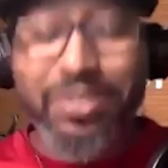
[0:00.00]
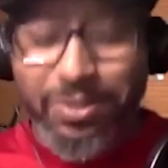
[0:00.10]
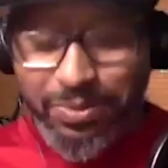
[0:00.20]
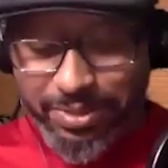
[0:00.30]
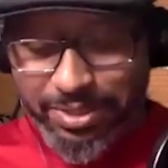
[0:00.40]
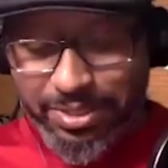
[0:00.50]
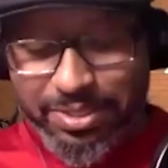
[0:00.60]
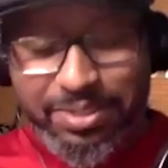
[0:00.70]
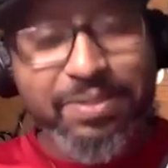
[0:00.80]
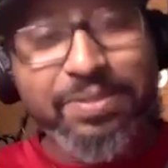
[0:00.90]
Hell
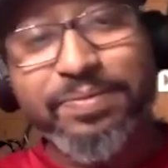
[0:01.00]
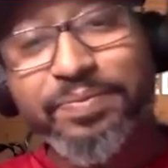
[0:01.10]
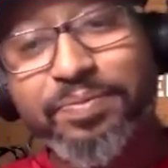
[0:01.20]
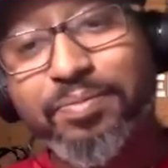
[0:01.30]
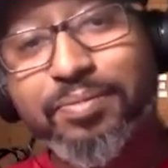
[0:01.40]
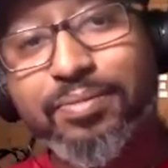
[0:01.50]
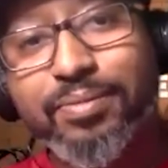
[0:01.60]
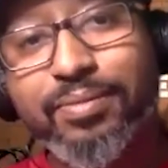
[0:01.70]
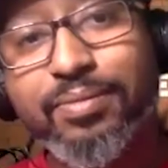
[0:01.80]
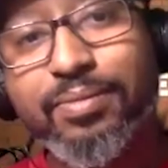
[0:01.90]
no. I was actually there
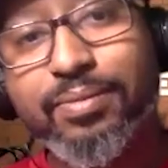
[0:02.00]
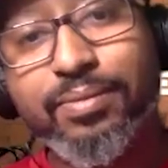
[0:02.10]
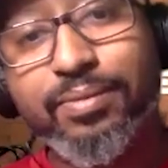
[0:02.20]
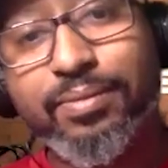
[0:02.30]
today, man. I got